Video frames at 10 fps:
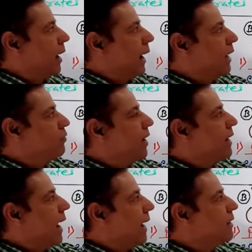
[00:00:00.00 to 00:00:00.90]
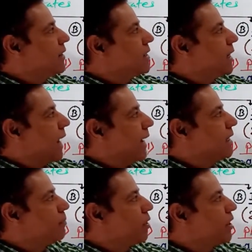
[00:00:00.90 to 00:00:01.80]
And when antigen
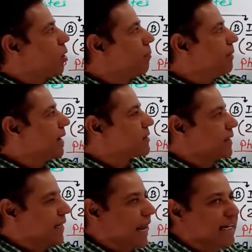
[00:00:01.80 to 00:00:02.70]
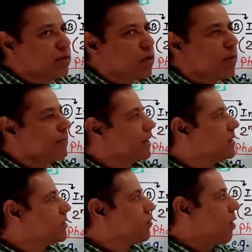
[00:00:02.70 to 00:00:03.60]
antibody complex, inactive complex
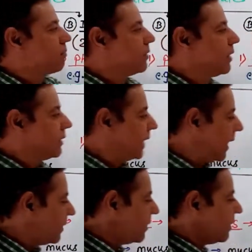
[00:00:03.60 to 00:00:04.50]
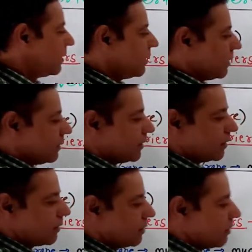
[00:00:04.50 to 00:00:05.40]
is formed, then
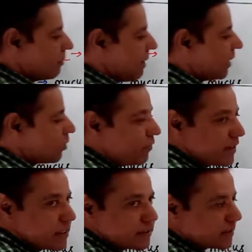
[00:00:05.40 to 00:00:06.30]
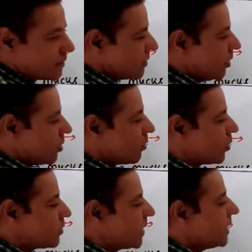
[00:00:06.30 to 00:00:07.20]
the macrophages or
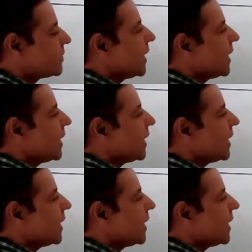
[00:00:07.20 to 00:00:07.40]
monocytes